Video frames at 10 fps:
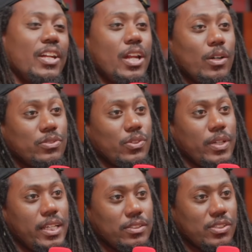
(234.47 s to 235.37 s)
No, so
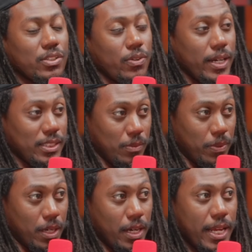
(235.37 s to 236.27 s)
here's the crazy
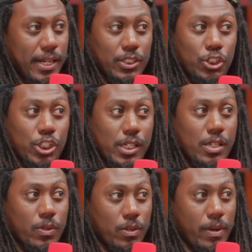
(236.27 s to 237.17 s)
part in a
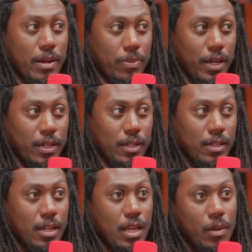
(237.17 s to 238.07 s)
genuine way,
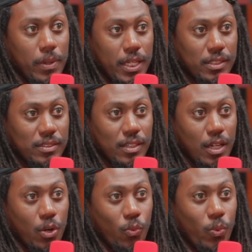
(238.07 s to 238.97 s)
Brandon, because
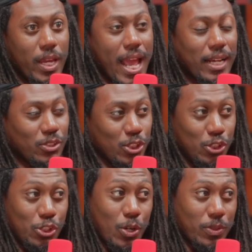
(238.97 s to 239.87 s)
we
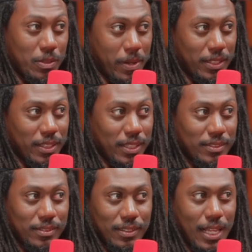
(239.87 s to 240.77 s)
actually joked about
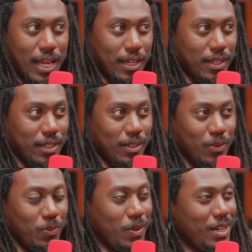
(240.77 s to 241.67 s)
this, like,
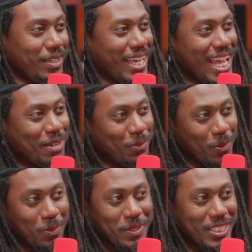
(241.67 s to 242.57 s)
what camera
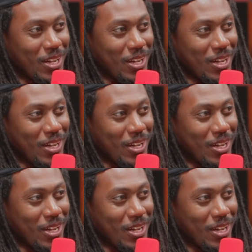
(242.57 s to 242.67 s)
were we